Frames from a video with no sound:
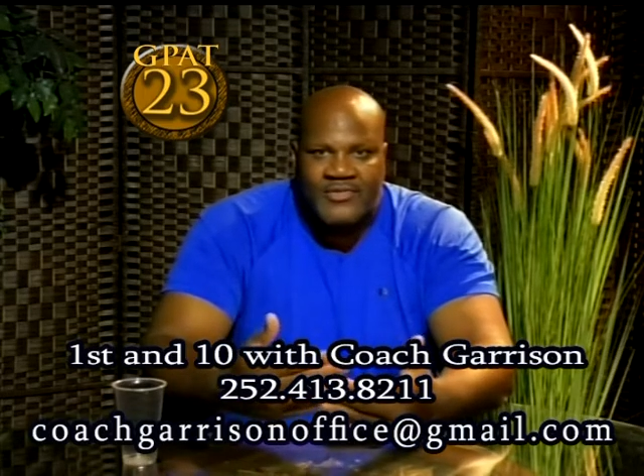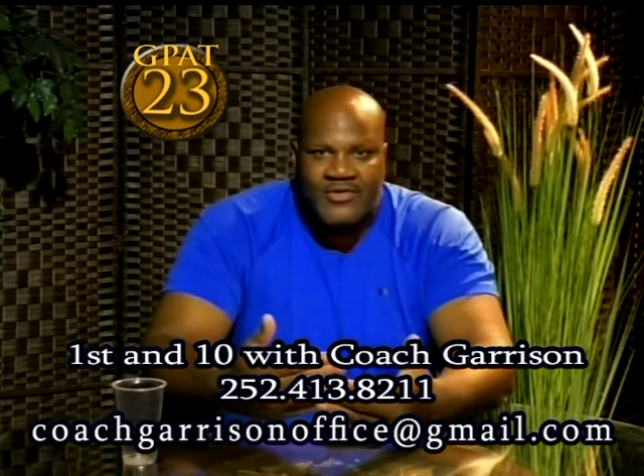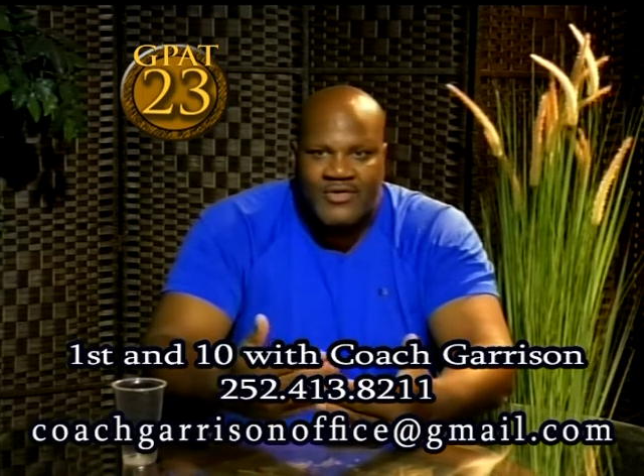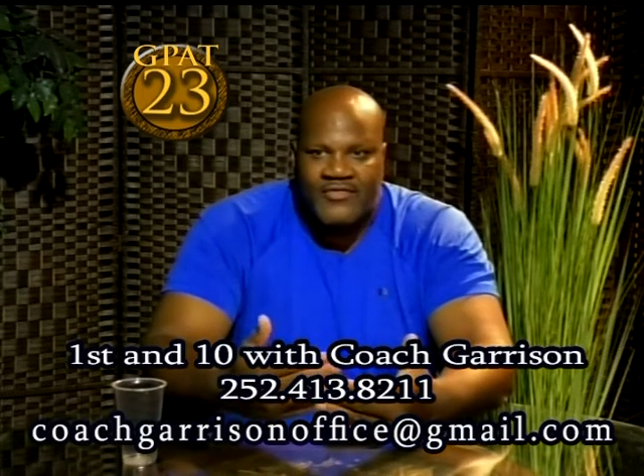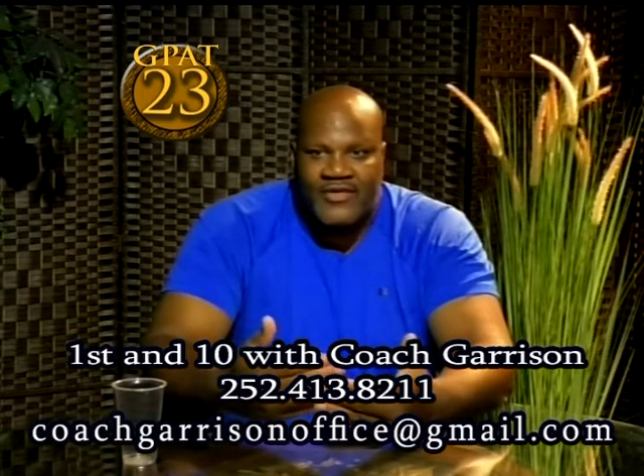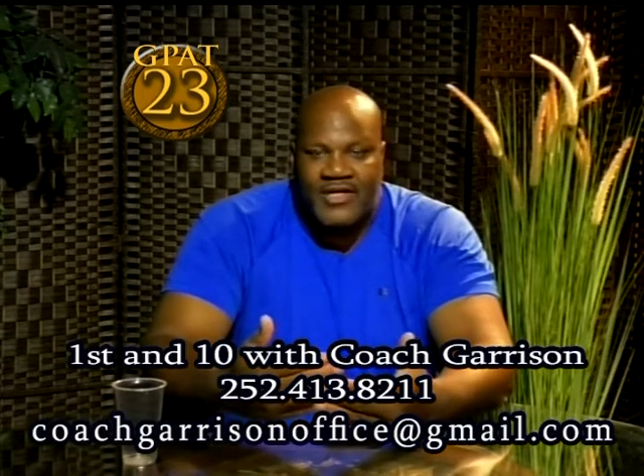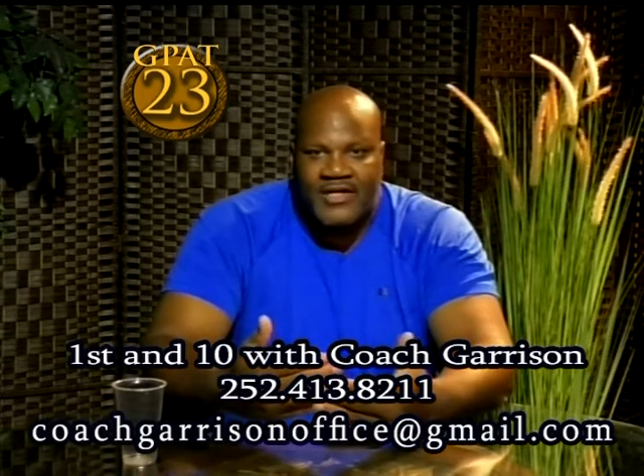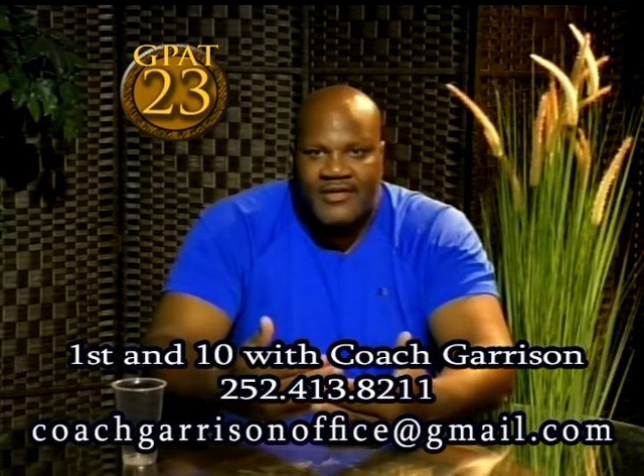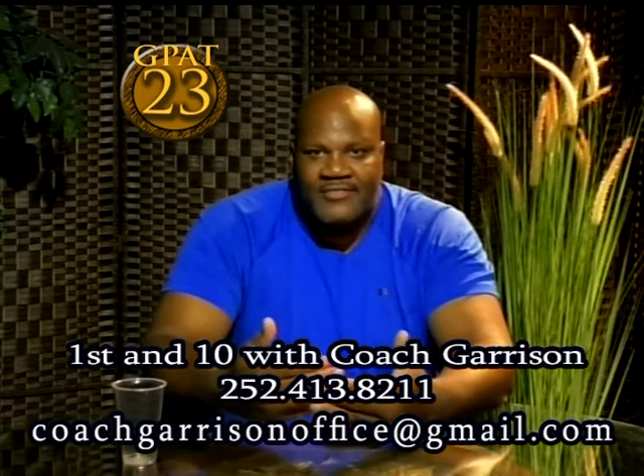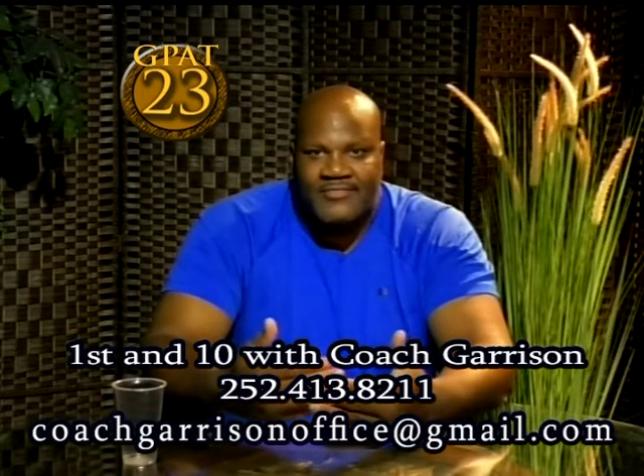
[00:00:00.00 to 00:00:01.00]
sort
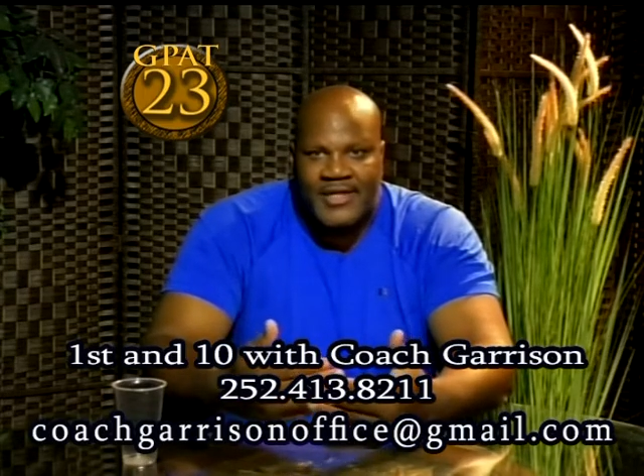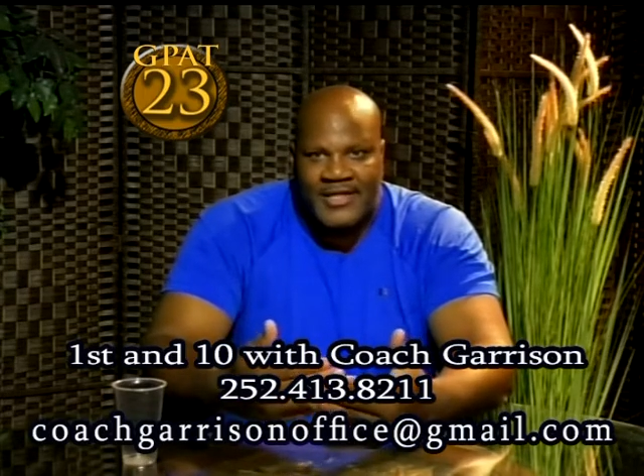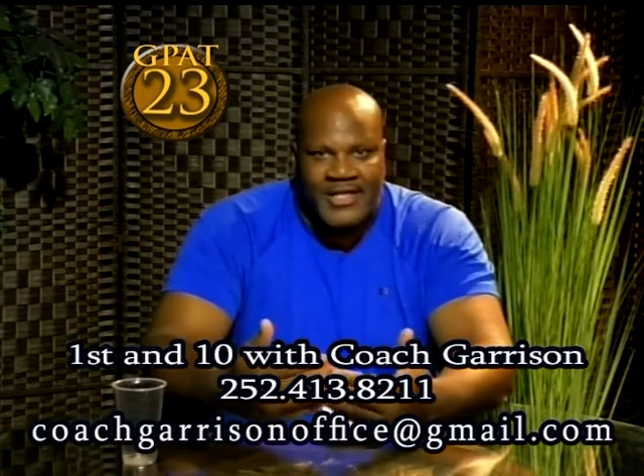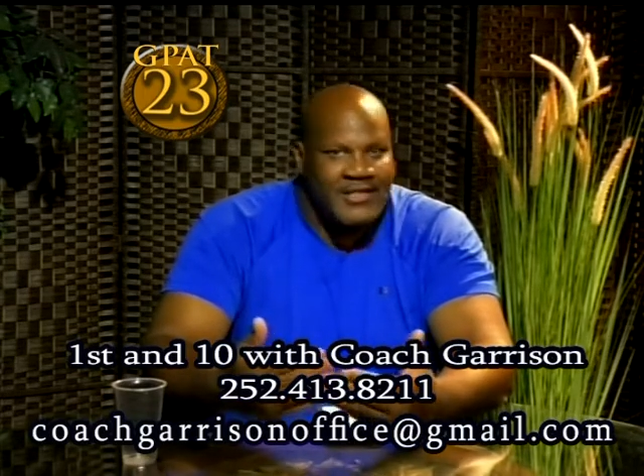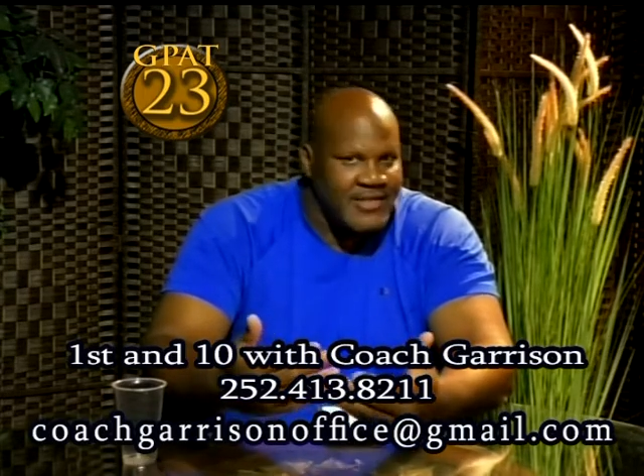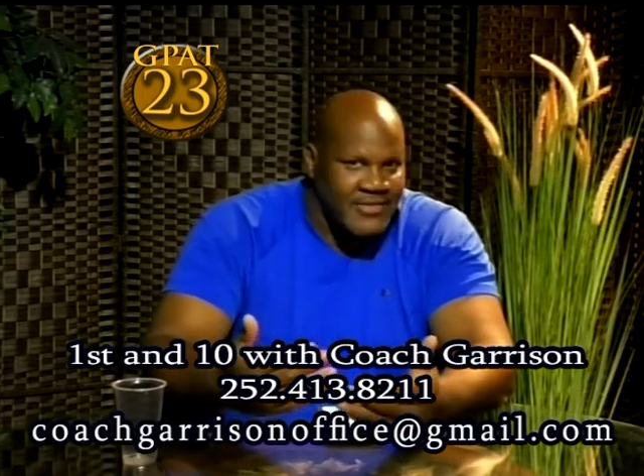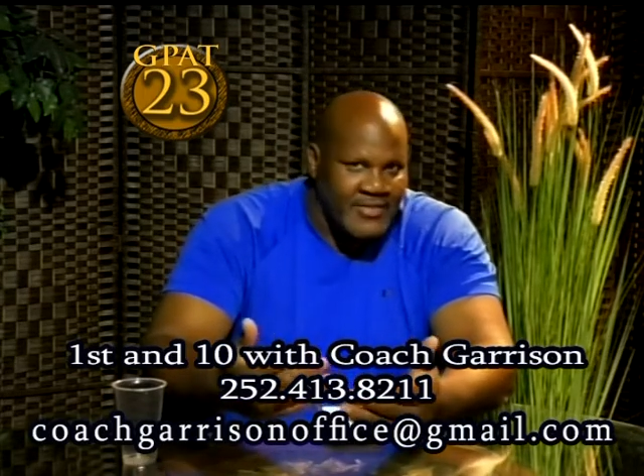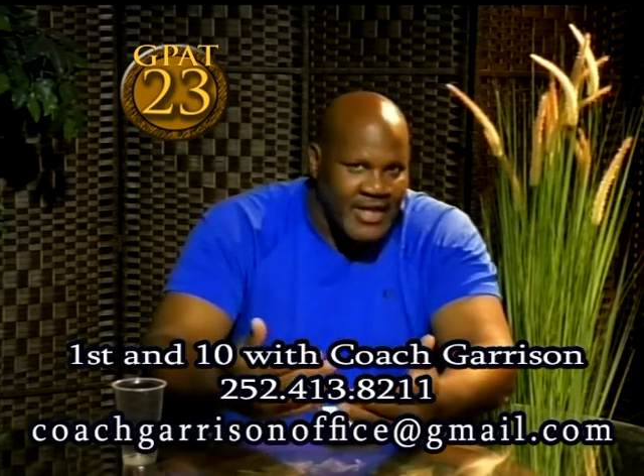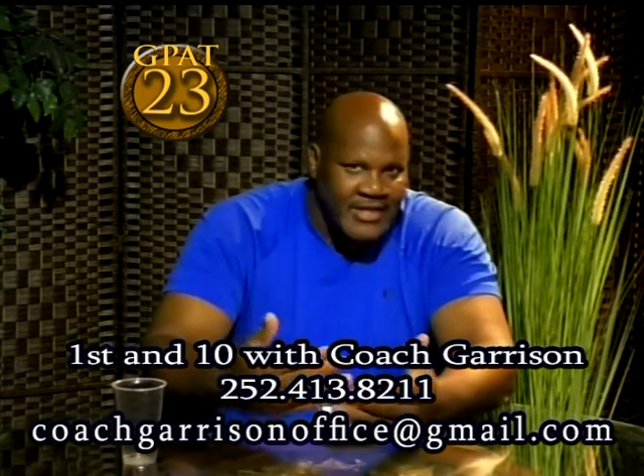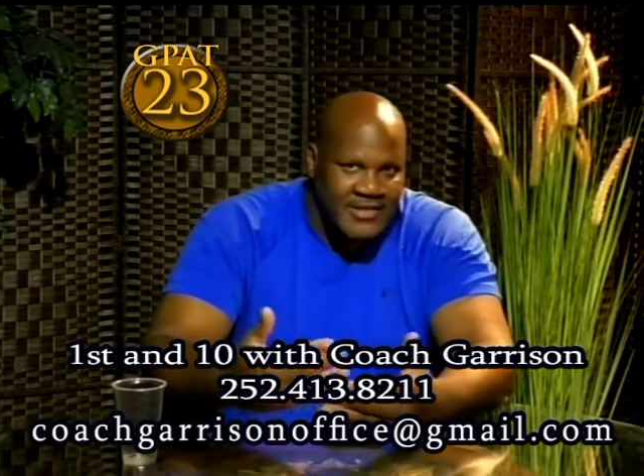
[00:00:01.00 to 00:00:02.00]
of a distant
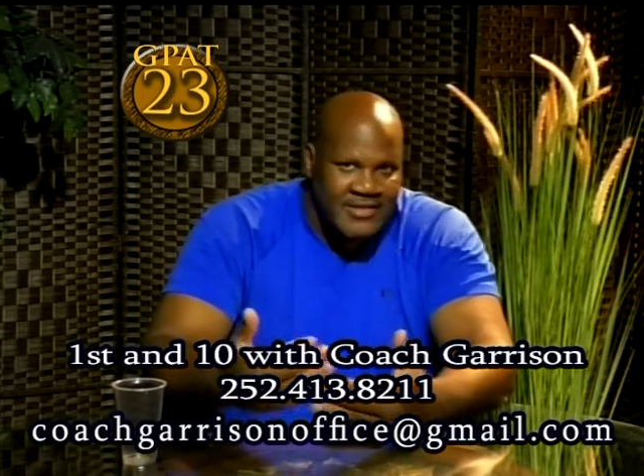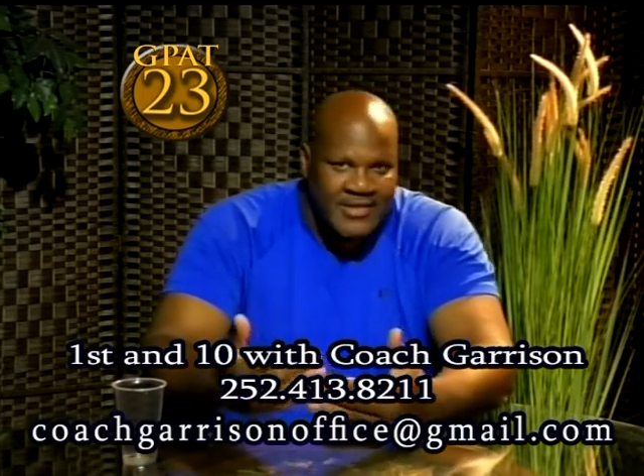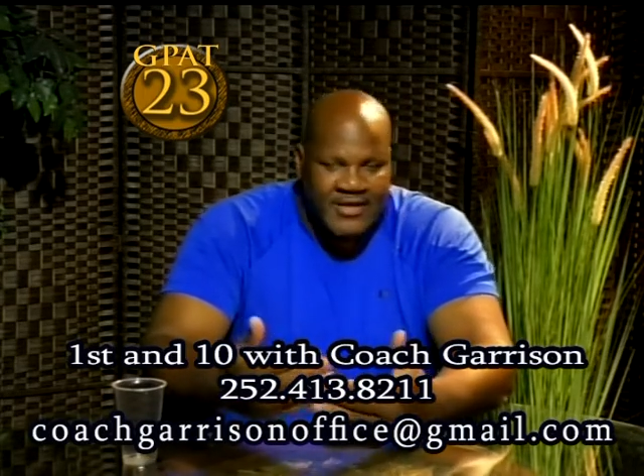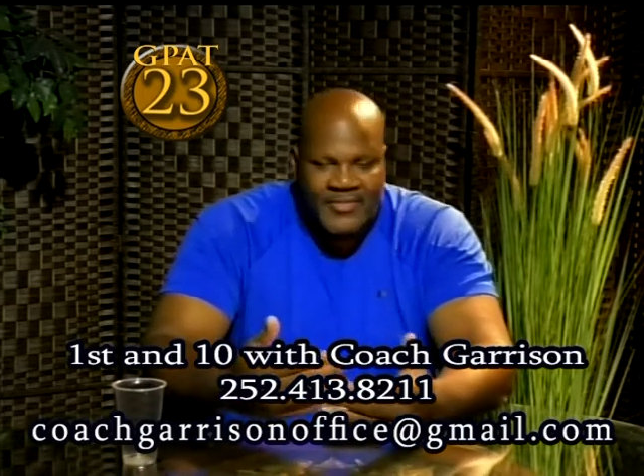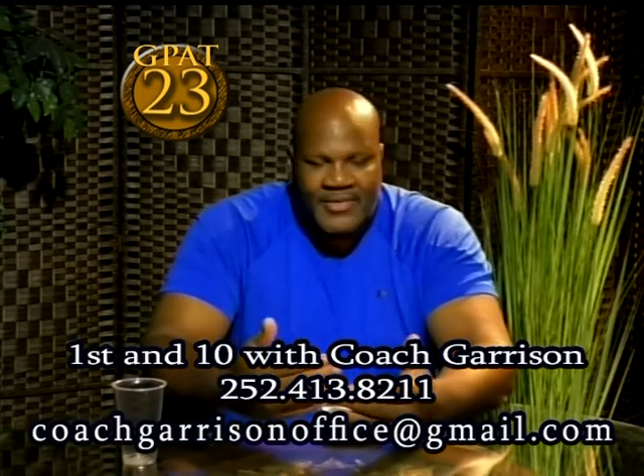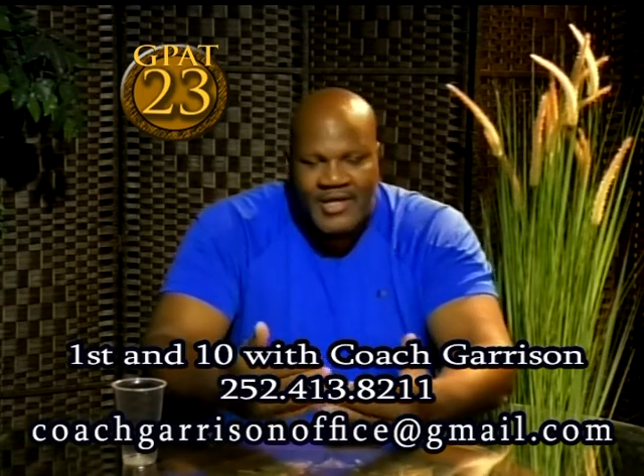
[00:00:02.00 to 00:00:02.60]
relationship